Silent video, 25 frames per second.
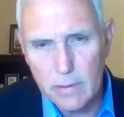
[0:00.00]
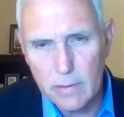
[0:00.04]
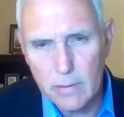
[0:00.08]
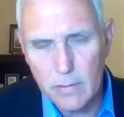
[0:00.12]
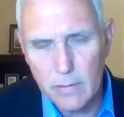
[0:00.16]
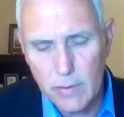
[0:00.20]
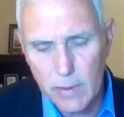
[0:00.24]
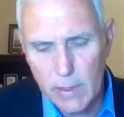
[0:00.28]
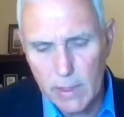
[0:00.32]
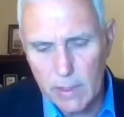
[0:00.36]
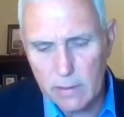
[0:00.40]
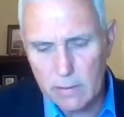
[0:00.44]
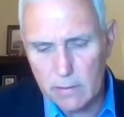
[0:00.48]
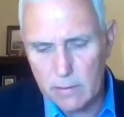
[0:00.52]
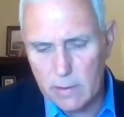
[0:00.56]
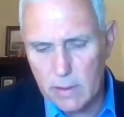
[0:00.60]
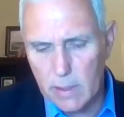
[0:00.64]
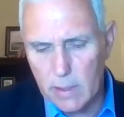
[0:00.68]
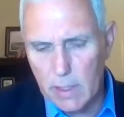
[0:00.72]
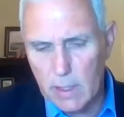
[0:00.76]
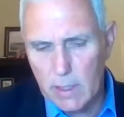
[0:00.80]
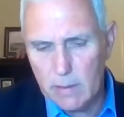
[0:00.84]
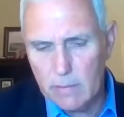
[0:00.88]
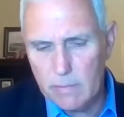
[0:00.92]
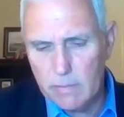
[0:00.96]
Uh, that,
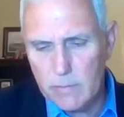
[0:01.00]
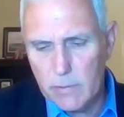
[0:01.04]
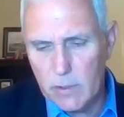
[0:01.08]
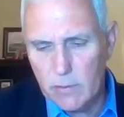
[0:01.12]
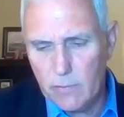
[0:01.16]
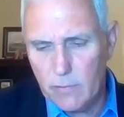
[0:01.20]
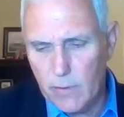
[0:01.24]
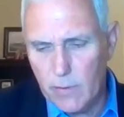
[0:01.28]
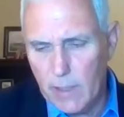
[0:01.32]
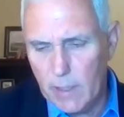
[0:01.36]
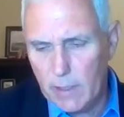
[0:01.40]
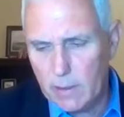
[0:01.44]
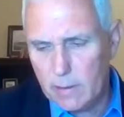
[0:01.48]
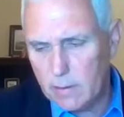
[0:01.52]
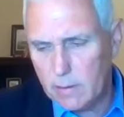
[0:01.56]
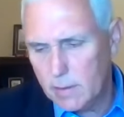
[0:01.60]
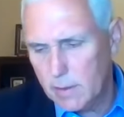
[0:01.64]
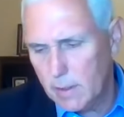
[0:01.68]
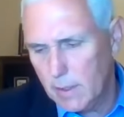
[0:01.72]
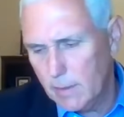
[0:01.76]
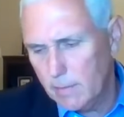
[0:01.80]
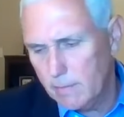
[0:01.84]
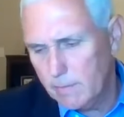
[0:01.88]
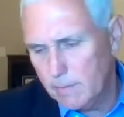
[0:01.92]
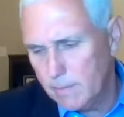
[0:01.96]
uh, in
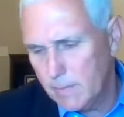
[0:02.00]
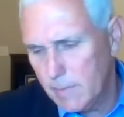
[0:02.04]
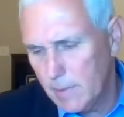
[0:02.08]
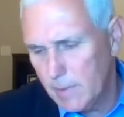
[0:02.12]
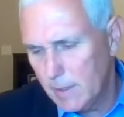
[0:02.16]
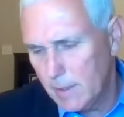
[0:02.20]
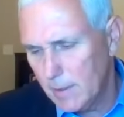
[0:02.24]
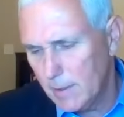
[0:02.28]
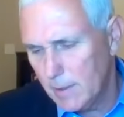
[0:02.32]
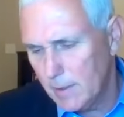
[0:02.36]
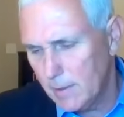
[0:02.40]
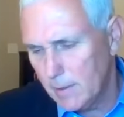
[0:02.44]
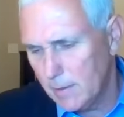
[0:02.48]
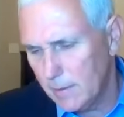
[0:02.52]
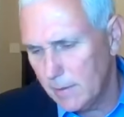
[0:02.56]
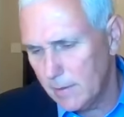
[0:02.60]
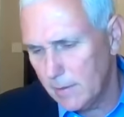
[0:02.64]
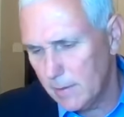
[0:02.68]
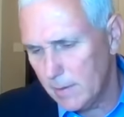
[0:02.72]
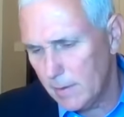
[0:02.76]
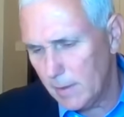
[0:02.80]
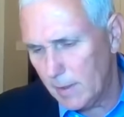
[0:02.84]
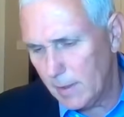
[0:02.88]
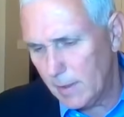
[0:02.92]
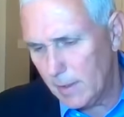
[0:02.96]
fact,
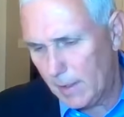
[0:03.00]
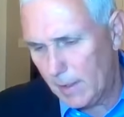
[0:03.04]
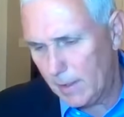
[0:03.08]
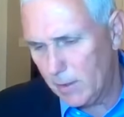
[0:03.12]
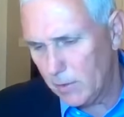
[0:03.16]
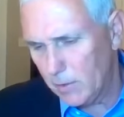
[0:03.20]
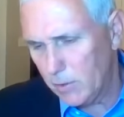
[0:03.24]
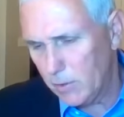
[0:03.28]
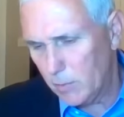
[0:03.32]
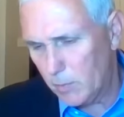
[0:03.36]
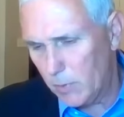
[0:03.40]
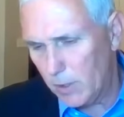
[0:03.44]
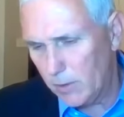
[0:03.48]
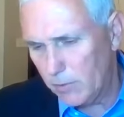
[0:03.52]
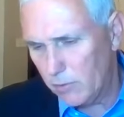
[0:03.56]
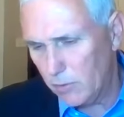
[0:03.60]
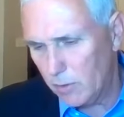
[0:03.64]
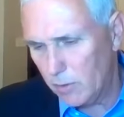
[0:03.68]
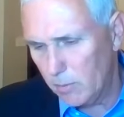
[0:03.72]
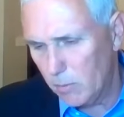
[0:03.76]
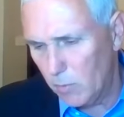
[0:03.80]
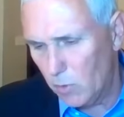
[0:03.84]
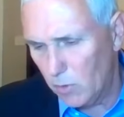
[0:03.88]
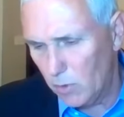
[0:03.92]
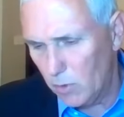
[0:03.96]
I heard the
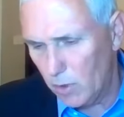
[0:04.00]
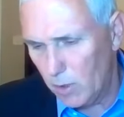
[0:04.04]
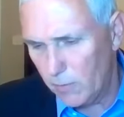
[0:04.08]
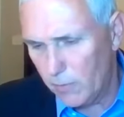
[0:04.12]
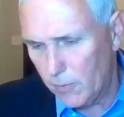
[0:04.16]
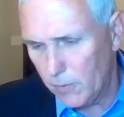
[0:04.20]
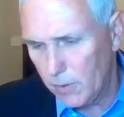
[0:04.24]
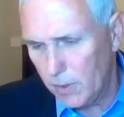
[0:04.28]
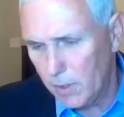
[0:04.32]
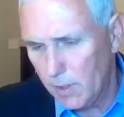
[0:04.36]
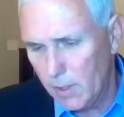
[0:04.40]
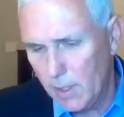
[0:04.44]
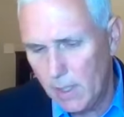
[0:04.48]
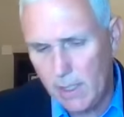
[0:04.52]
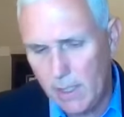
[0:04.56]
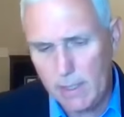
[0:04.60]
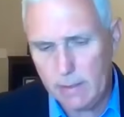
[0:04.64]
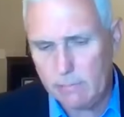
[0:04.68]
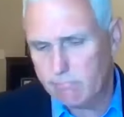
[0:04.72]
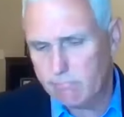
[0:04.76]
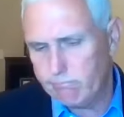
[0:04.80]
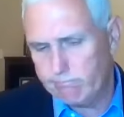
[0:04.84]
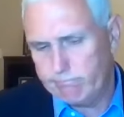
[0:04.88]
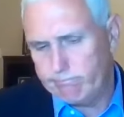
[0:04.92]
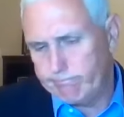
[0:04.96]
president more often than
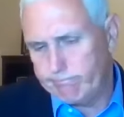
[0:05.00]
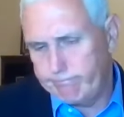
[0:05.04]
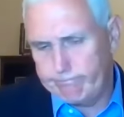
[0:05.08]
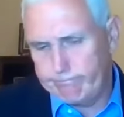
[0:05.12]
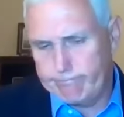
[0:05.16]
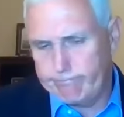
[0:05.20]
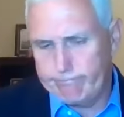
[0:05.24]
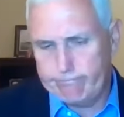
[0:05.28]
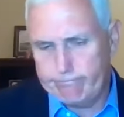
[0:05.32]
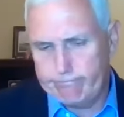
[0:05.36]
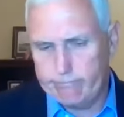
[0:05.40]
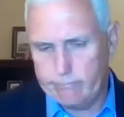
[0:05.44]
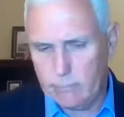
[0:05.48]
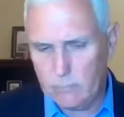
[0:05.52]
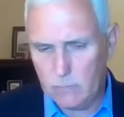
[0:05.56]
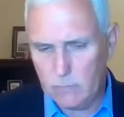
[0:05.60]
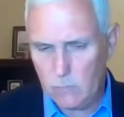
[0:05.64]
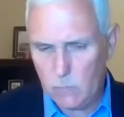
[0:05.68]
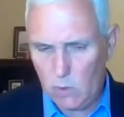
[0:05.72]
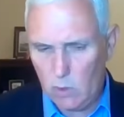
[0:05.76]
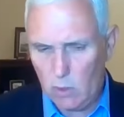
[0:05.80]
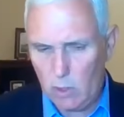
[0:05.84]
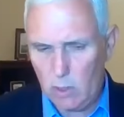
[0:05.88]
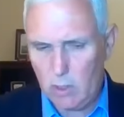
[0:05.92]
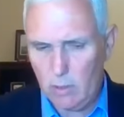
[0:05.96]
not
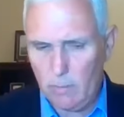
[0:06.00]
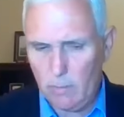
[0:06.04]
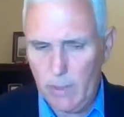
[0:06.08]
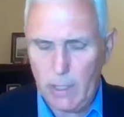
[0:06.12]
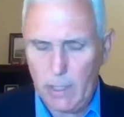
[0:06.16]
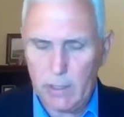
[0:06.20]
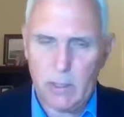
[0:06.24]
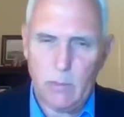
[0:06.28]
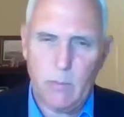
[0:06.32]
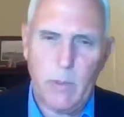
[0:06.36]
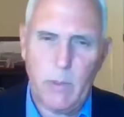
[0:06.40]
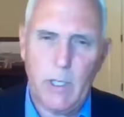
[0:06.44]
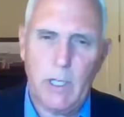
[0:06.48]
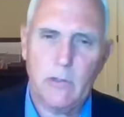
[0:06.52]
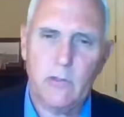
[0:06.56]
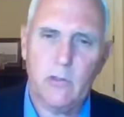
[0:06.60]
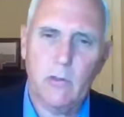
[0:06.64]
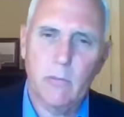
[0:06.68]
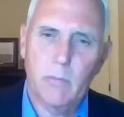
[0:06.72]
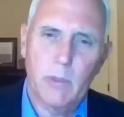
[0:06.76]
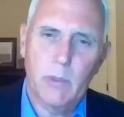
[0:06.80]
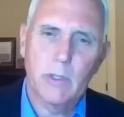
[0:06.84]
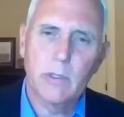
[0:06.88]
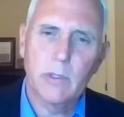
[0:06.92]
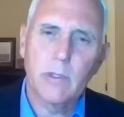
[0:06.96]
talk about the
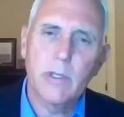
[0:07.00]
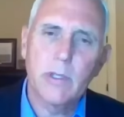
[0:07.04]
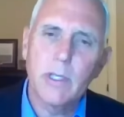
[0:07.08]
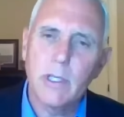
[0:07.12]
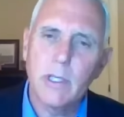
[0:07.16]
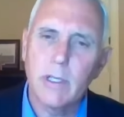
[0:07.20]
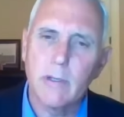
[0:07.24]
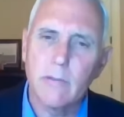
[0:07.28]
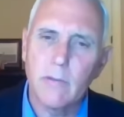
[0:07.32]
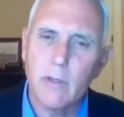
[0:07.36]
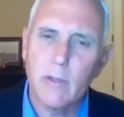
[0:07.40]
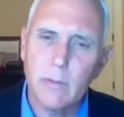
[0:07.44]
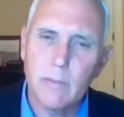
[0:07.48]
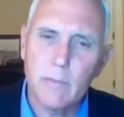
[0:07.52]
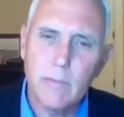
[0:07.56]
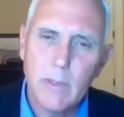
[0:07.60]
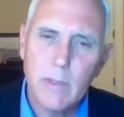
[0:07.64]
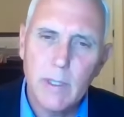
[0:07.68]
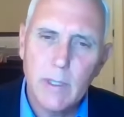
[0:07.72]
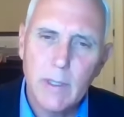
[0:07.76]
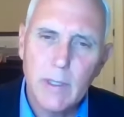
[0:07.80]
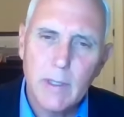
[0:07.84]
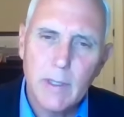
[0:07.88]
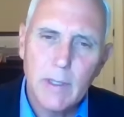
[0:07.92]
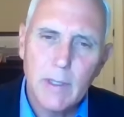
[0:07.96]
possibility of a
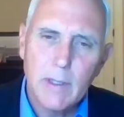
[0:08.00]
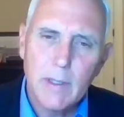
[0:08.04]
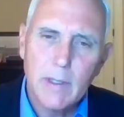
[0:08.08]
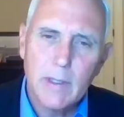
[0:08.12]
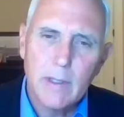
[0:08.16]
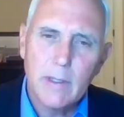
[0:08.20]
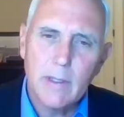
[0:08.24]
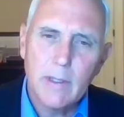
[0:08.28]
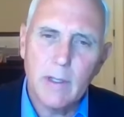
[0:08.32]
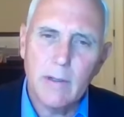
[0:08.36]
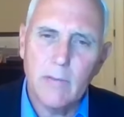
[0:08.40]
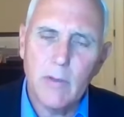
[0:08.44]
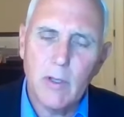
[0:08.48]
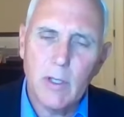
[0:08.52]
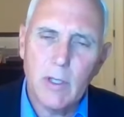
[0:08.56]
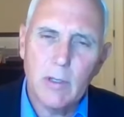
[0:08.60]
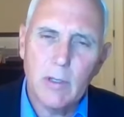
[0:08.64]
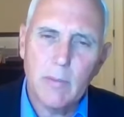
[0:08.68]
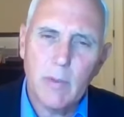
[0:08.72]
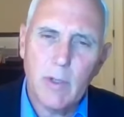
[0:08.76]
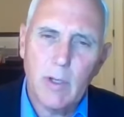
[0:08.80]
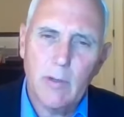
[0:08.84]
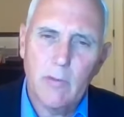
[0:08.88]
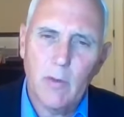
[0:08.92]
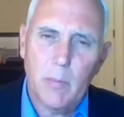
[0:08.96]
of
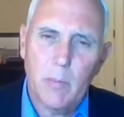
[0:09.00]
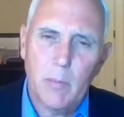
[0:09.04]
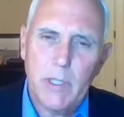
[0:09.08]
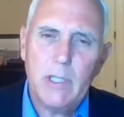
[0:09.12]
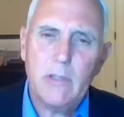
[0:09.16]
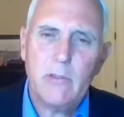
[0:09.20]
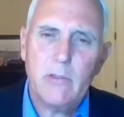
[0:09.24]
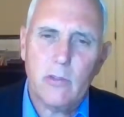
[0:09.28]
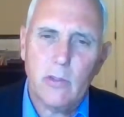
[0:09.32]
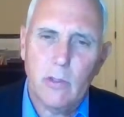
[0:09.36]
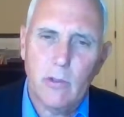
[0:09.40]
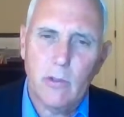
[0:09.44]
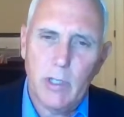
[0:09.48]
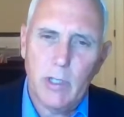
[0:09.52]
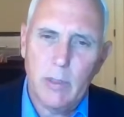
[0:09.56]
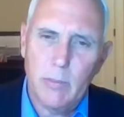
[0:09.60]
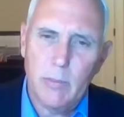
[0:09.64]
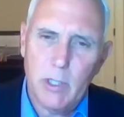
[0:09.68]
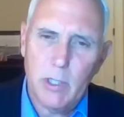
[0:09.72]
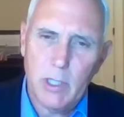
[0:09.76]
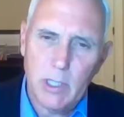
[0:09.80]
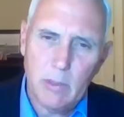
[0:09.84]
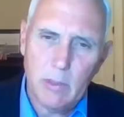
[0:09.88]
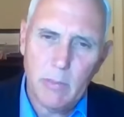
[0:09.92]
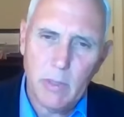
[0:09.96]
a of a peace
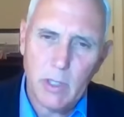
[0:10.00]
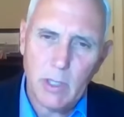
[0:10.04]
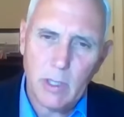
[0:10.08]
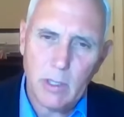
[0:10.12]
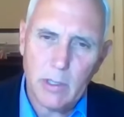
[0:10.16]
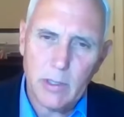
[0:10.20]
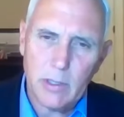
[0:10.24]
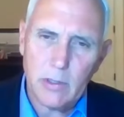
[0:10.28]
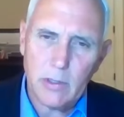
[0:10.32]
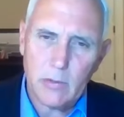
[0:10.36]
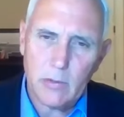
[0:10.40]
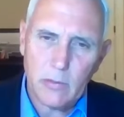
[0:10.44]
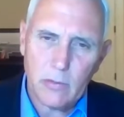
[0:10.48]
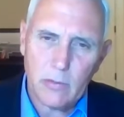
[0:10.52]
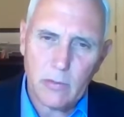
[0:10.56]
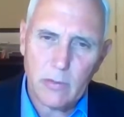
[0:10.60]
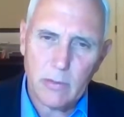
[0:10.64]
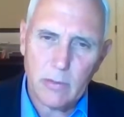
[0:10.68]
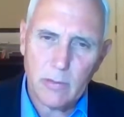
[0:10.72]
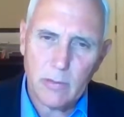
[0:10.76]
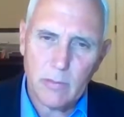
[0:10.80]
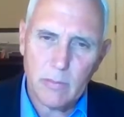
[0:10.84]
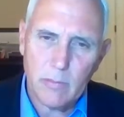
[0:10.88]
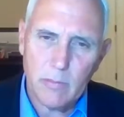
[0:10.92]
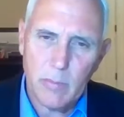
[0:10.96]
agreement in the Middle
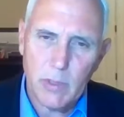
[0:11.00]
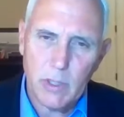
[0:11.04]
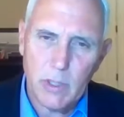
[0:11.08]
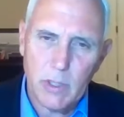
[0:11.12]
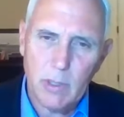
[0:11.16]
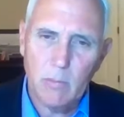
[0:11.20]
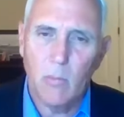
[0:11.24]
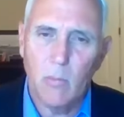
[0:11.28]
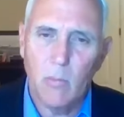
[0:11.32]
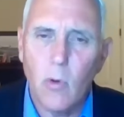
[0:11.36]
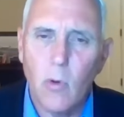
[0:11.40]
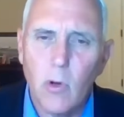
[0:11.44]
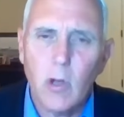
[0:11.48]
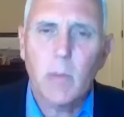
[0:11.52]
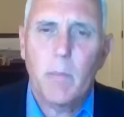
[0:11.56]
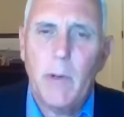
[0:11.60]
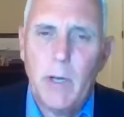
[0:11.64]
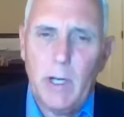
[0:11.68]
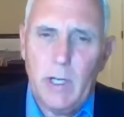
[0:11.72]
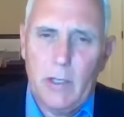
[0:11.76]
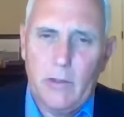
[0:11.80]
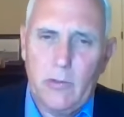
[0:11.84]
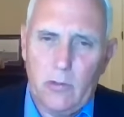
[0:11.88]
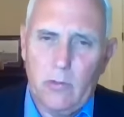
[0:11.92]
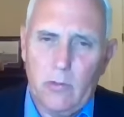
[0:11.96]
East being more
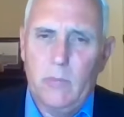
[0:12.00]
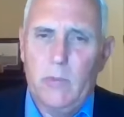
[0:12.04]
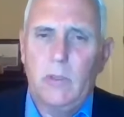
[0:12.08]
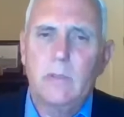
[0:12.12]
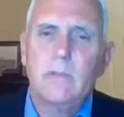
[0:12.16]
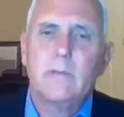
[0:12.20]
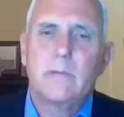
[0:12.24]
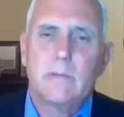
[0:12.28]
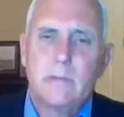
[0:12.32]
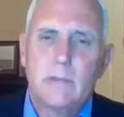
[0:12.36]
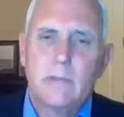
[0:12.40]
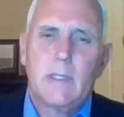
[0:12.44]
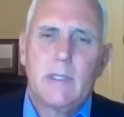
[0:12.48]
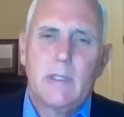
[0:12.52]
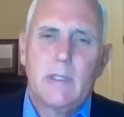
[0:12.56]
possible